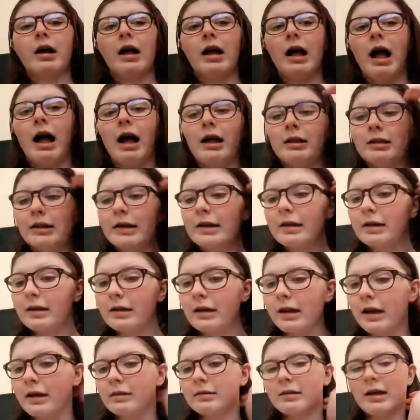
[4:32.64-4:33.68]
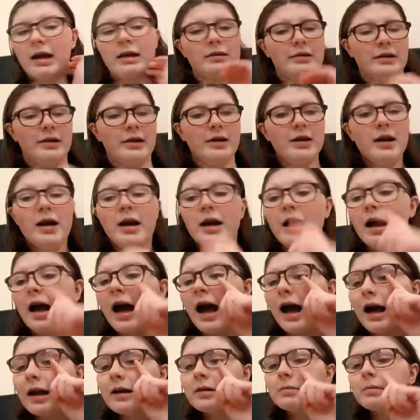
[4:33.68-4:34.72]

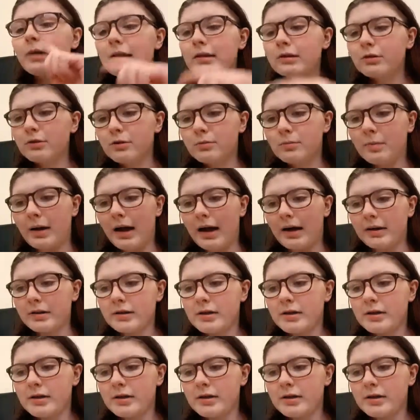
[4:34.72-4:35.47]
Annabeth looked back.